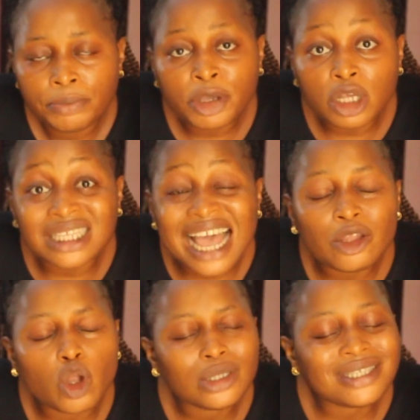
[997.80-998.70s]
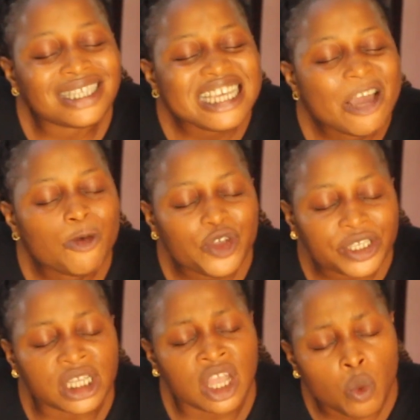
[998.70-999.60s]
Because I don't see a
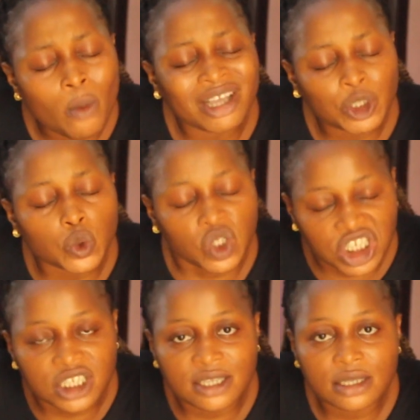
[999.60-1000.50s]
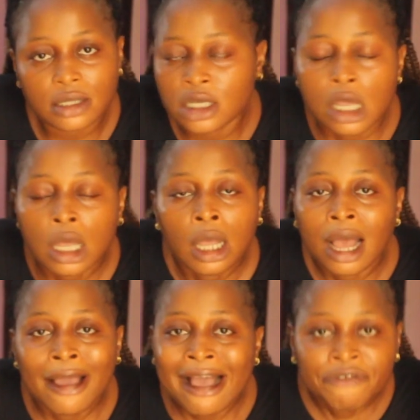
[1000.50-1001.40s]
reason a woman should cheat.
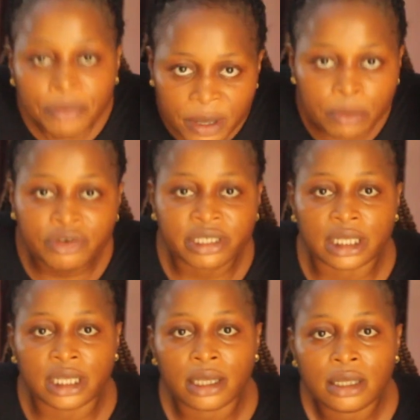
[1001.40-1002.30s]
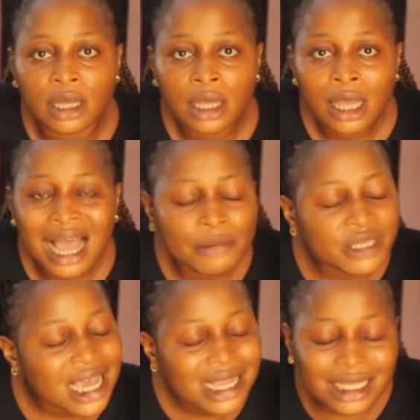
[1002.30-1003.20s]
I feel the reason here. I'm
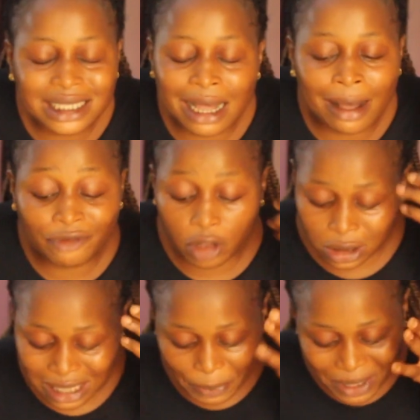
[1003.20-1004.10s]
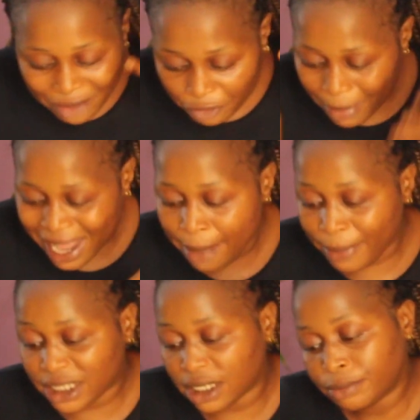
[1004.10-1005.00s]
saying this now, I've lost appetite for my
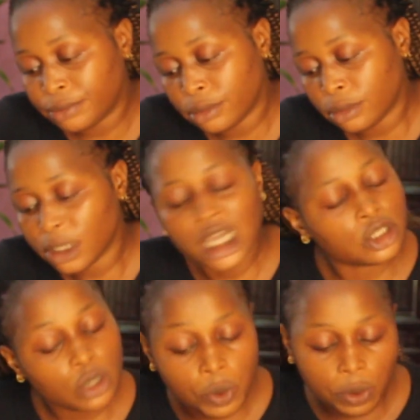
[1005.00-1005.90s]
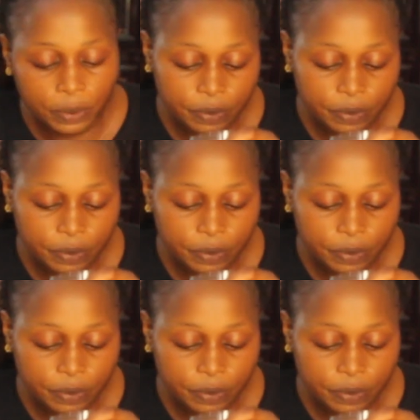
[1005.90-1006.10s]
abacha. It's okay.